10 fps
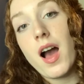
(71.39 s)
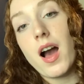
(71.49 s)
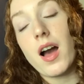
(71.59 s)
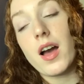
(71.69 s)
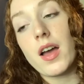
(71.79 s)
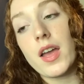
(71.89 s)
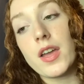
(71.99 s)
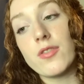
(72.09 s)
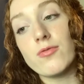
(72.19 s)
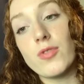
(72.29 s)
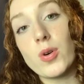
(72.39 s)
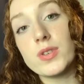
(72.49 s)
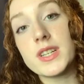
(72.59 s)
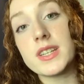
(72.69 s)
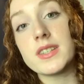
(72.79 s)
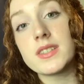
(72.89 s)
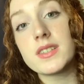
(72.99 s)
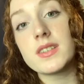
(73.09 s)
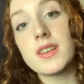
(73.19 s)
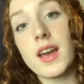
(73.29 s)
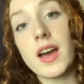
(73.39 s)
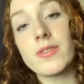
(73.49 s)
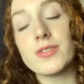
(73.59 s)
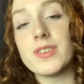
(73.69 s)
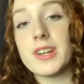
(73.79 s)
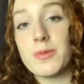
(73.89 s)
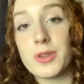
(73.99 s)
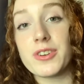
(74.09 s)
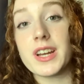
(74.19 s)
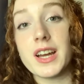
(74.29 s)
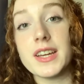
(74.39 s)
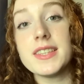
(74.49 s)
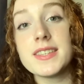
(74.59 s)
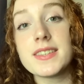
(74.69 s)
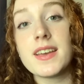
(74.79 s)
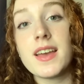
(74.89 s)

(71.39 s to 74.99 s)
I wrote it after reading Wuthering Heights.